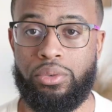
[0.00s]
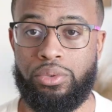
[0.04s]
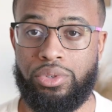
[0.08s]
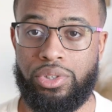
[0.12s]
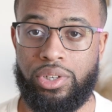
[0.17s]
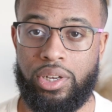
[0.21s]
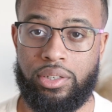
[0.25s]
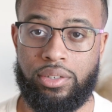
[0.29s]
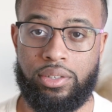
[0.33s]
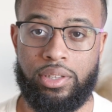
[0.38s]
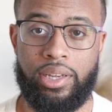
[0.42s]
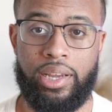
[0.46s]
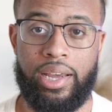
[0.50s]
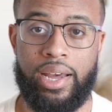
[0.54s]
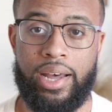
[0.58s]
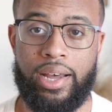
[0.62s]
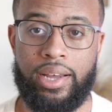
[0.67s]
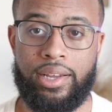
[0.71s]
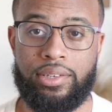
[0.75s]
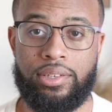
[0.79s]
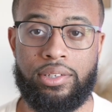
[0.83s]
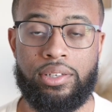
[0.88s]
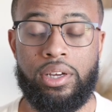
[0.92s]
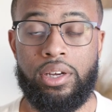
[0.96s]
just the
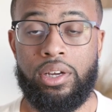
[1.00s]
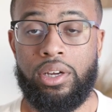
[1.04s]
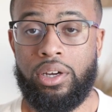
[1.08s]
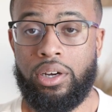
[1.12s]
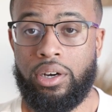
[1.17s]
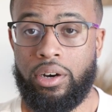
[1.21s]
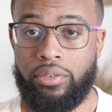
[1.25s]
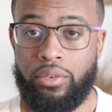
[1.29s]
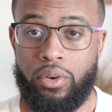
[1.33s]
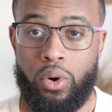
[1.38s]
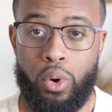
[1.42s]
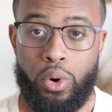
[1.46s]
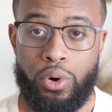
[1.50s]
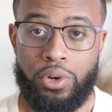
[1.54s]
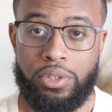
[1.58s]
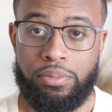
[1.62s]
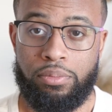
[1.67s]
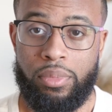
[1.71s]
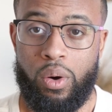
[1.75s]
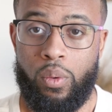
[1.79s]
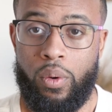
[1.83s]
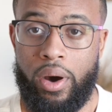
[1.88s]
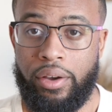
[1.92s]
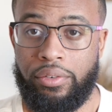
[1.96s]
guys. Of course,
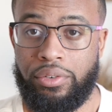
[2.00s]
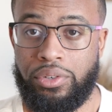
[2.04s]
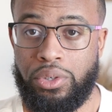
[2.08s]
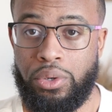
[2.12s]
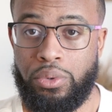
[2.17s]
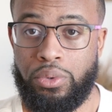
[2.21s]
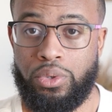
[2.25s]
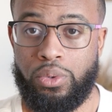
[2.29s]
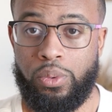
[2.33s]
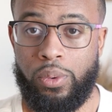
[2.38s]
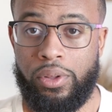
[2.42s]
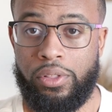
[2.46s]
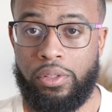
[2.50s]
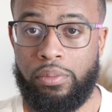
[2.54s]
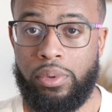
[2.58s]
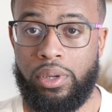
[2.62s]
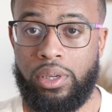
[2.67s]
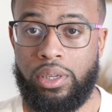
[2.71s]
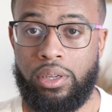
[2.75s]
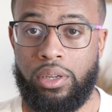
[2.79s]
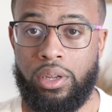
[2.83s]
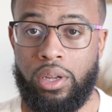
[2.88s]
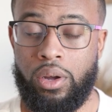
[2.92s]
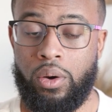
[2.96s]
my wife shoots with
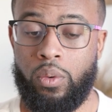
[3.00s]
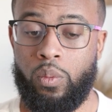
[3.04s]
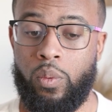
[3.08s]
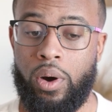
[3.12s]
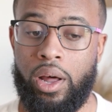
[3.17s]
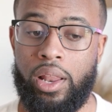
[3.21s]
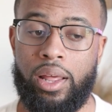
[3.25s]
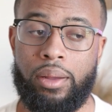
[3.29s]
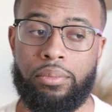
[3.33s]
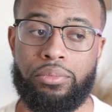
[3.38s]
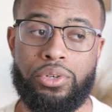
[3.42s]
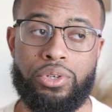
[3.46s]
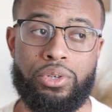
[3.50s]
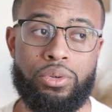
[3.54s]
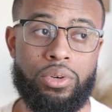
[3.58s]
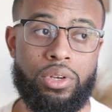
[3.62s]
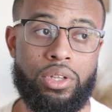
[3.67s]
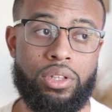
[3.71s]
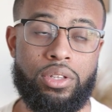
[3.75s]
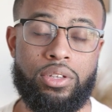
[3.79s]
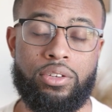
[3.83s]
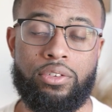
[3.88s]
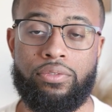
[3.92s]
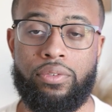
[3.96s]
me while I'm
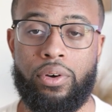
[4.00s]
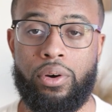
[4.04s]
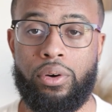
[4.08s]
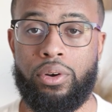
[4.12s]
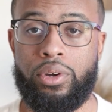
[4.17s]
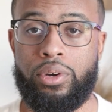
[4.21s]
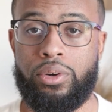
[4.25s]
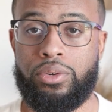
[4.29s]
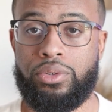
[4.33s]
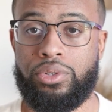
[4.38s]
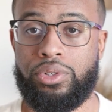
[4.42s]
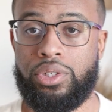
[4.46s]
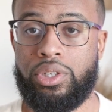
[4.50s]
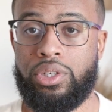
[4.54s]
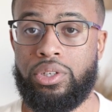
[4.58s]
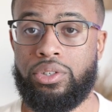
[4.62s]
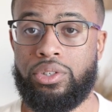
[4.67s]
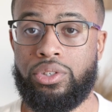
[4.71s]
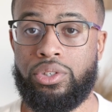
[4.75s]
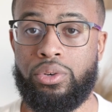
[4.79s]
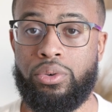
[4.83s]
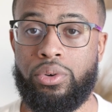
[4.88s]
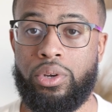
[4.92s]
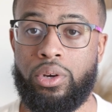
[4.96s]
shooting these photos.
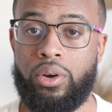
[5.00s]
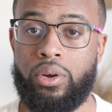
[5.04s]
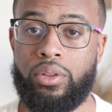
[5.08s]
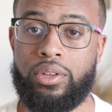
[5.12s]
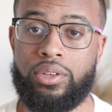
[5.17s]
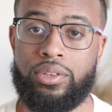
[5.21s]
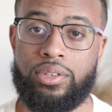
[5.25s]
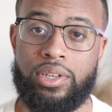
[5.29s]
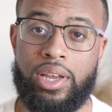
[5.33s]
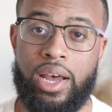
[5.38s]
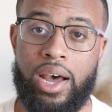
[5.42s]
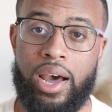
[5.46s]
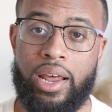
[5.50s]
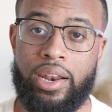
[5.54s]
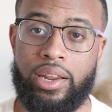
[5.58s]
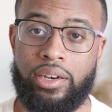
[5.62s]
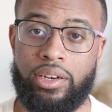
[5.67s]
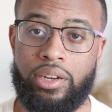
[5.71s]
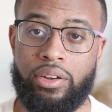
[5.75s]
She's shooting on the side at